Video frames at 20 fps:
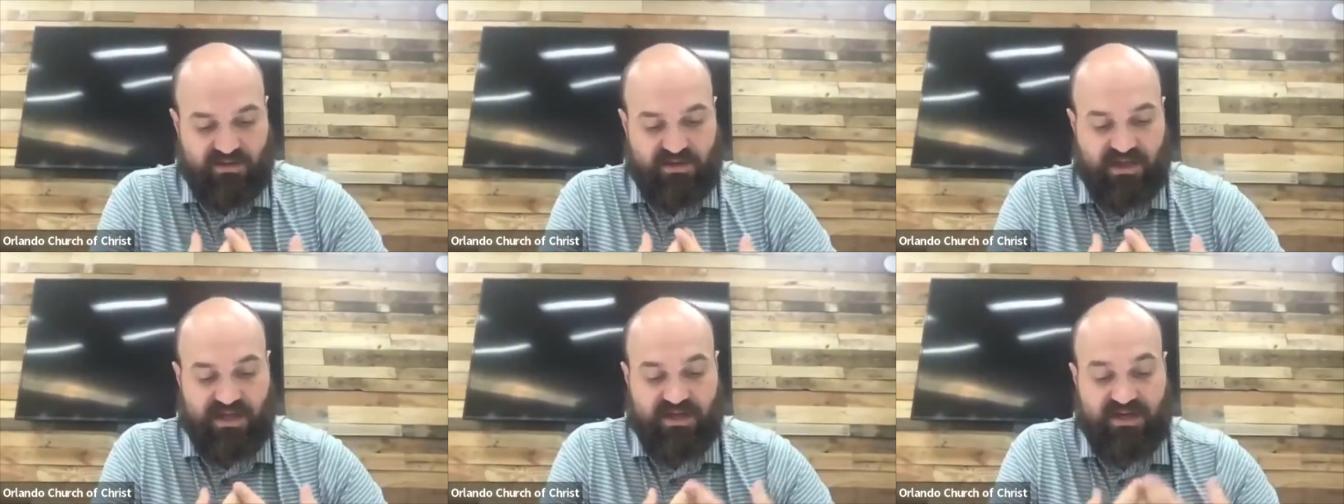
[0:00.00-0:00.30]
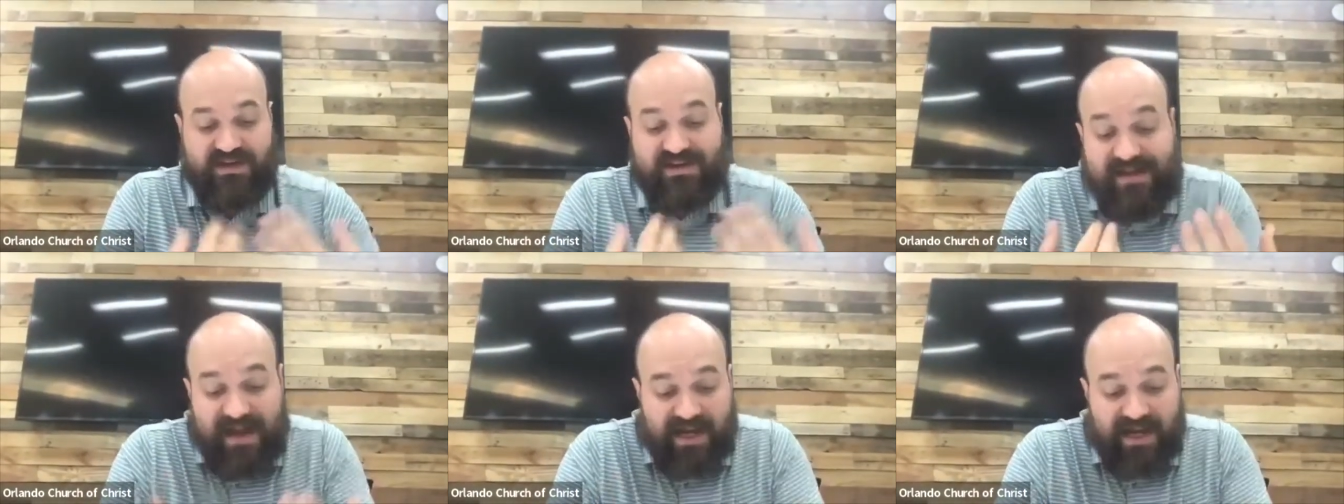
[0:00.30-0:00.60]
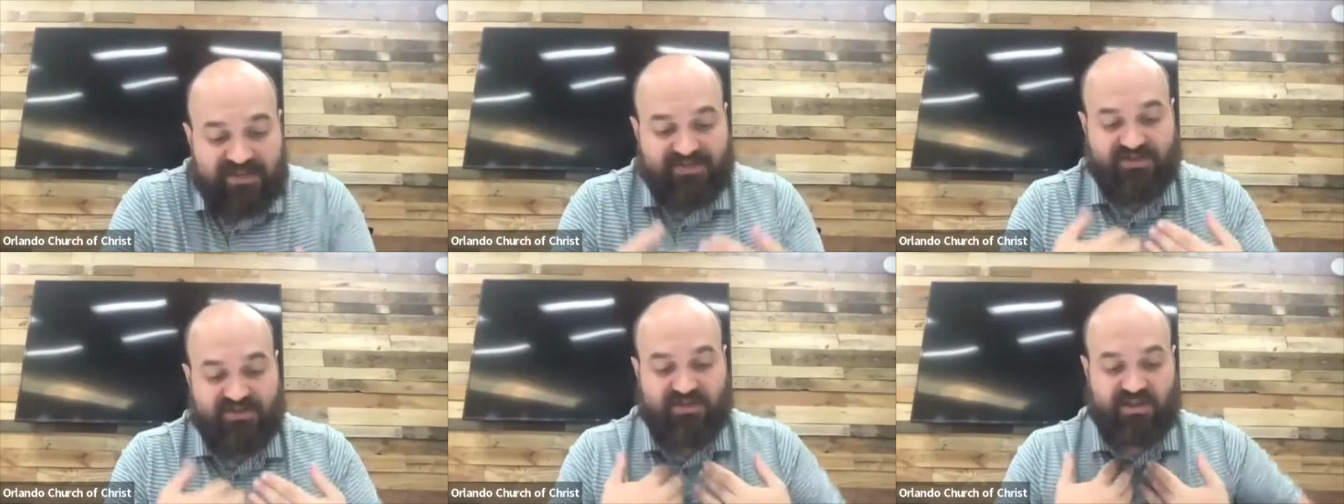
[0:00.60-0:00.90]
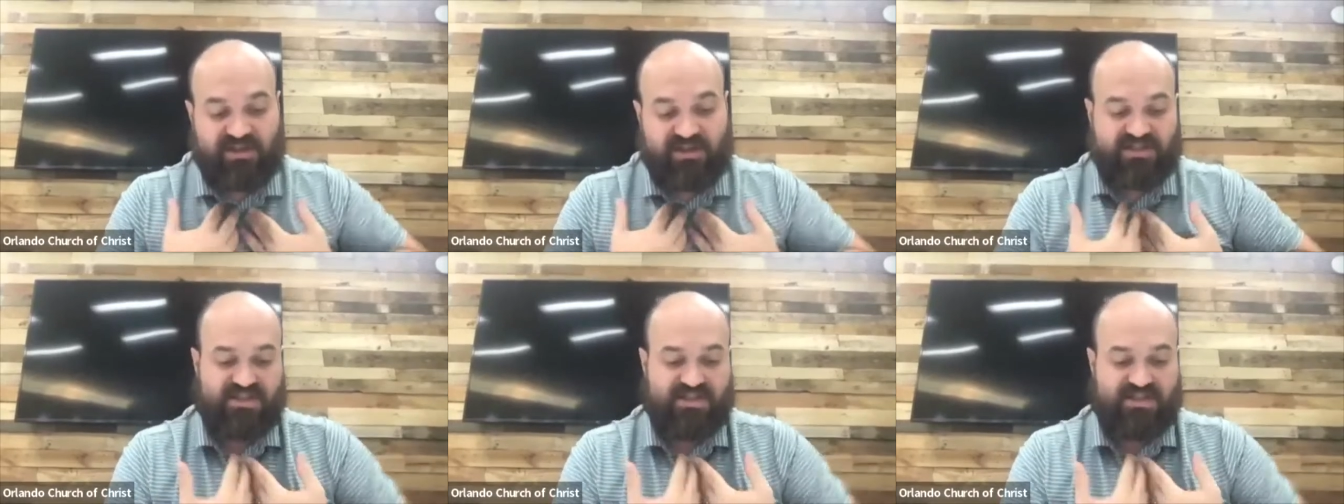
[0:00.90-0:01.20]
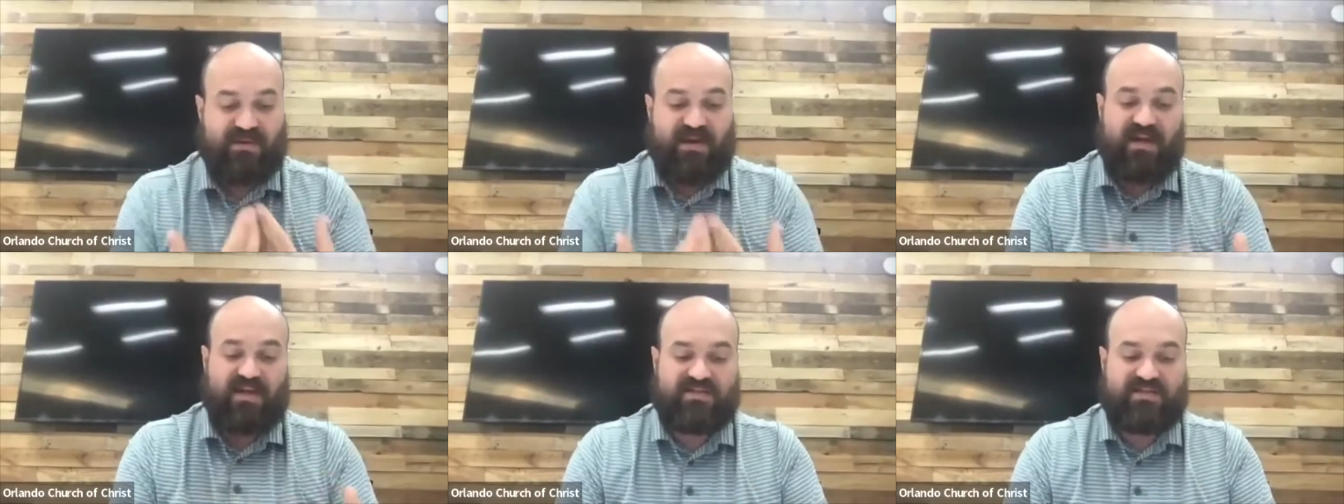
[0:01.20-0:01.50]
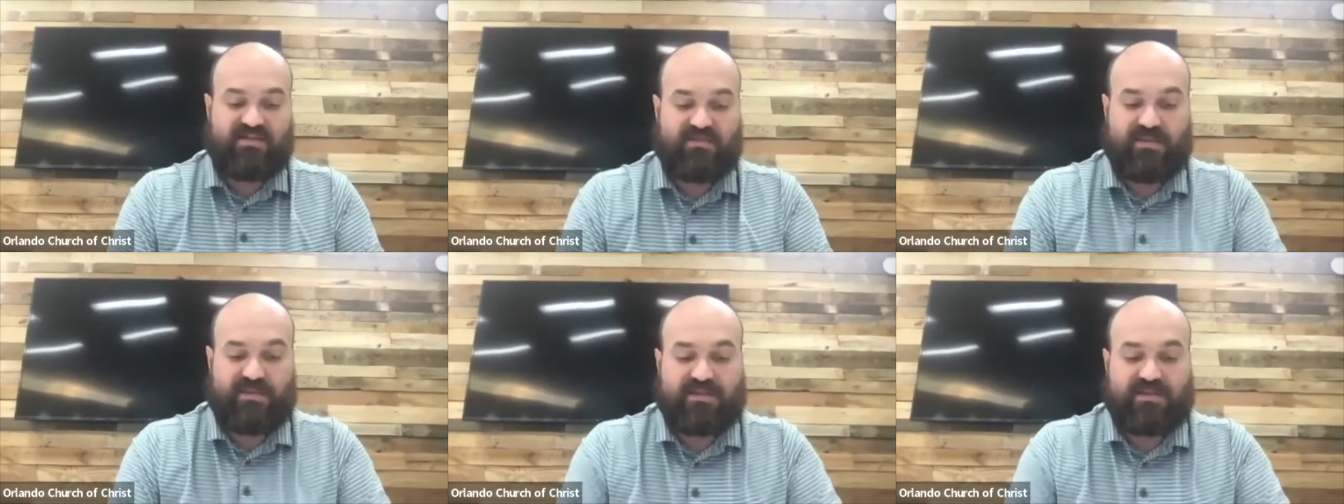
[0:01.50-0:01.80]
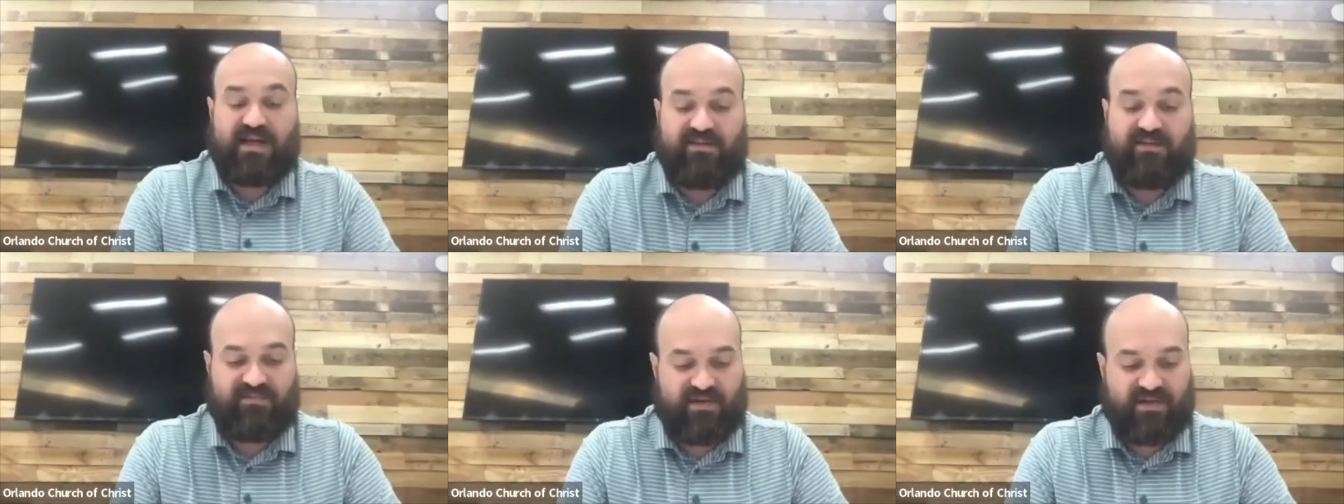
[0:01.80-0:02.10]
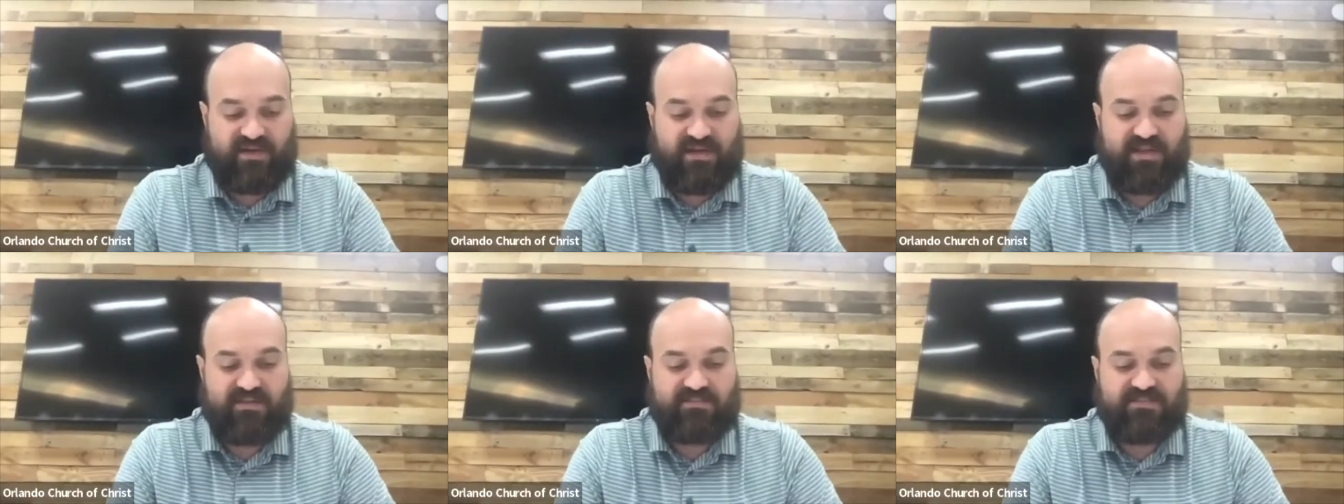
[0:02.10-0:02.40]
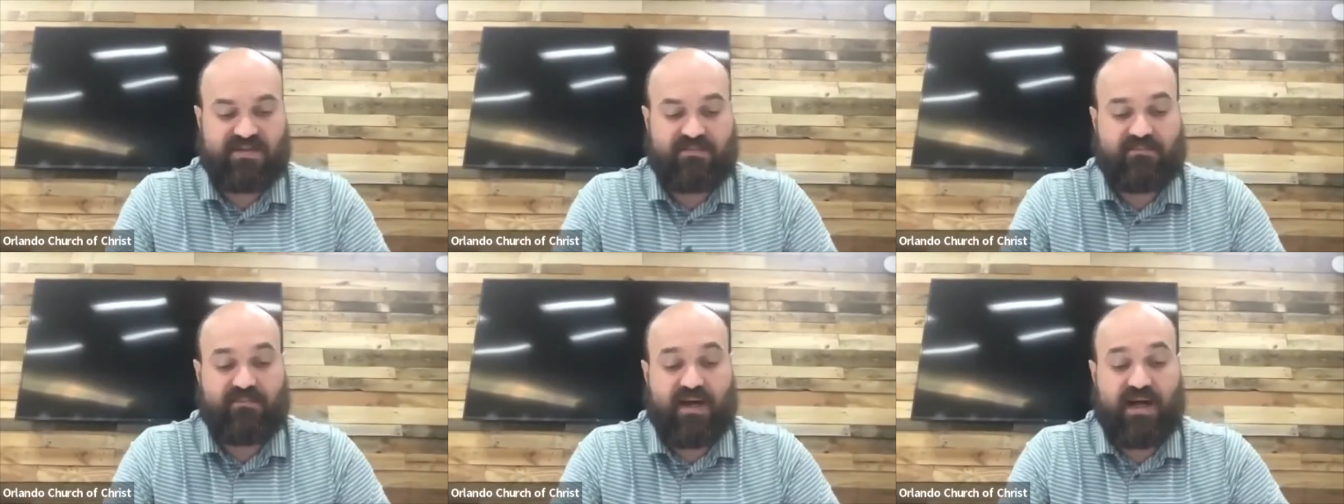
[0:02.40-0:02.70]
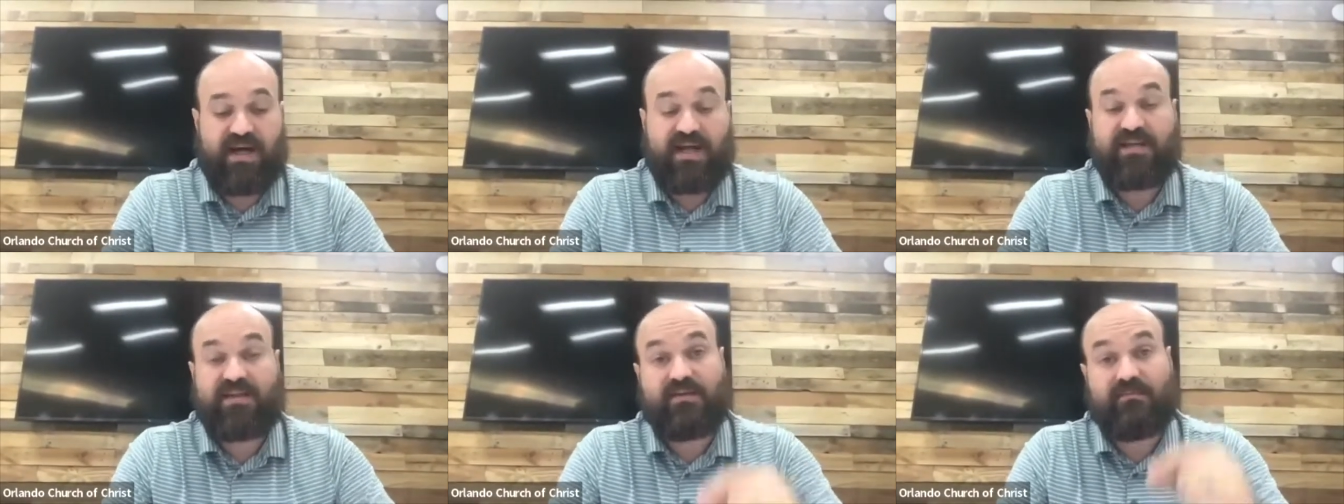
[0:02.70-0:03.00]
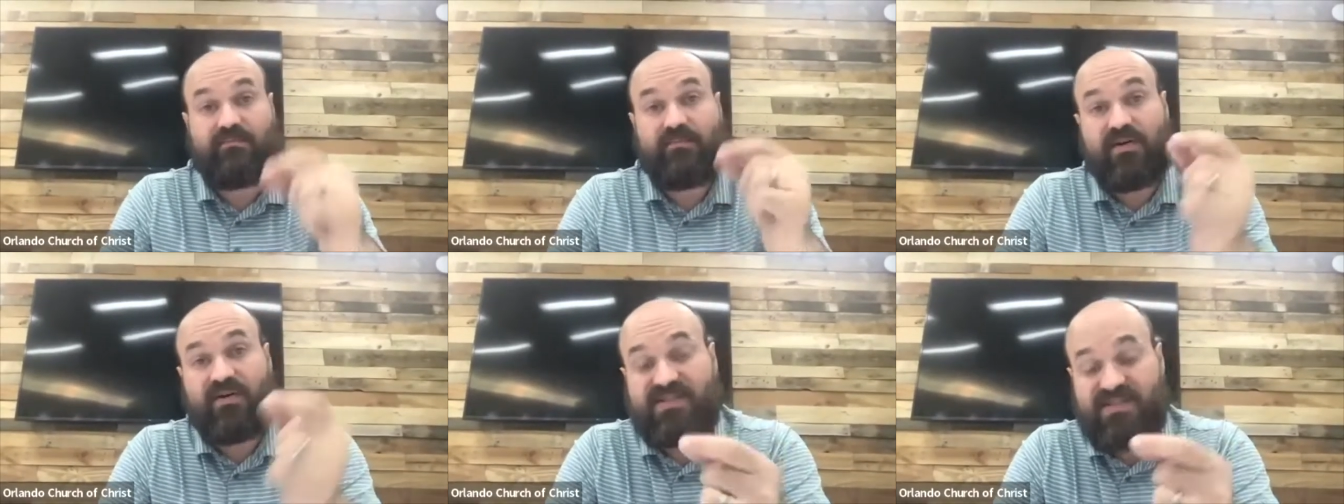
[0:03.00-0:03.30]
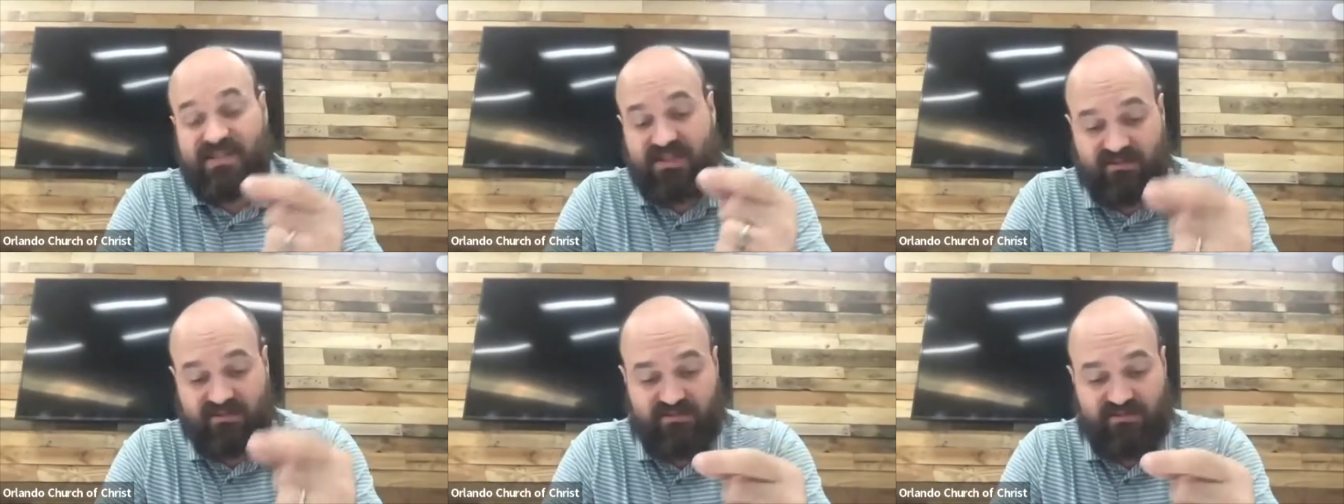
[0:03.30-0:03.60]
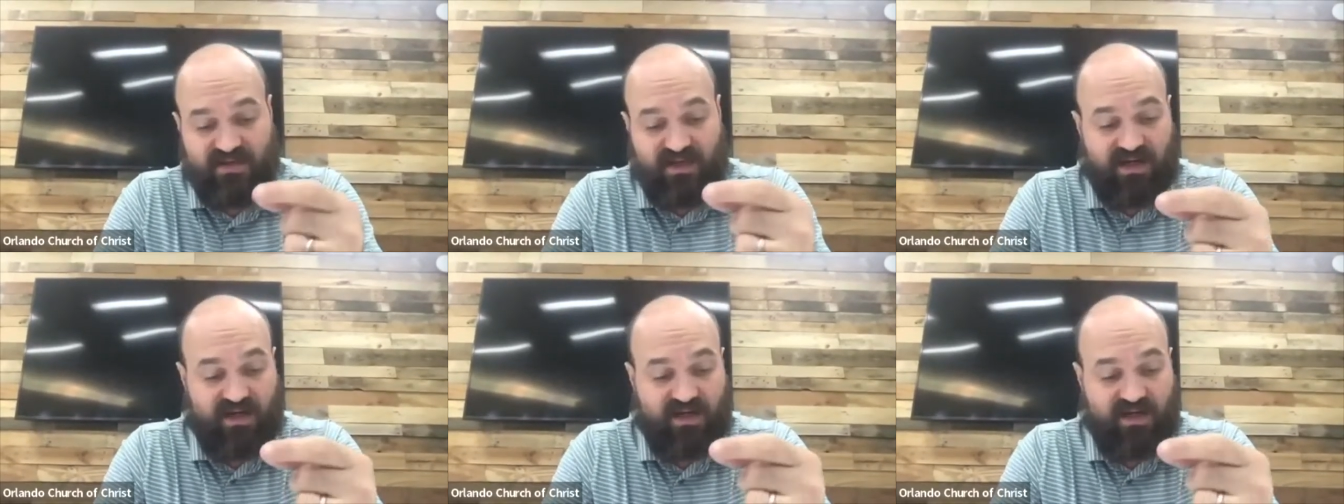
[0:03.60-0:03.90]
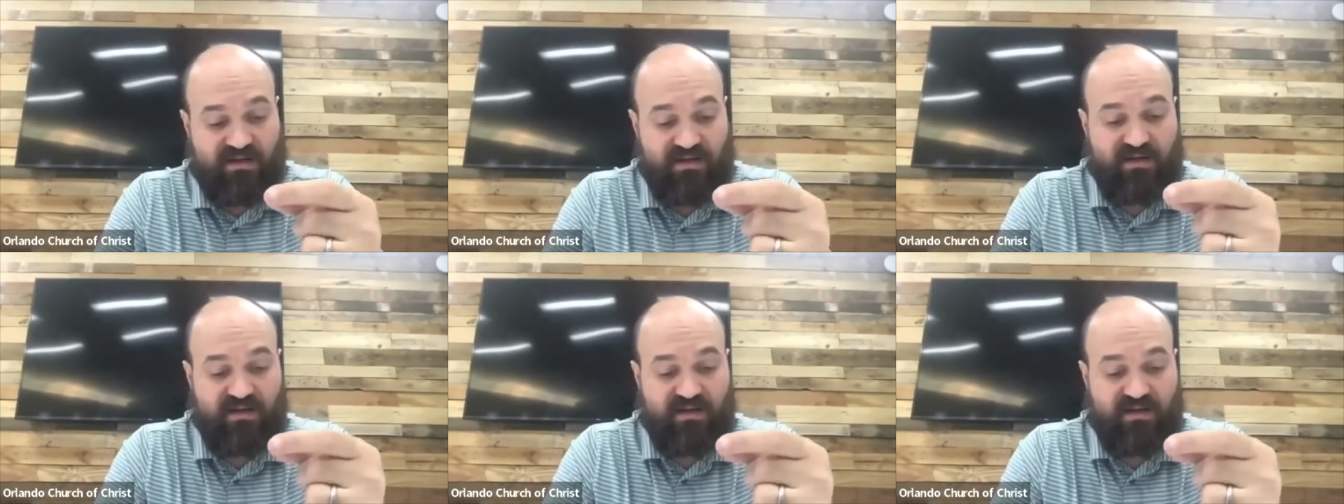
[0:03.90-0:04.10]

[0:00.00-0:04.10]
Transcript: that naturally expands from a life that keeps in mind the mercy of God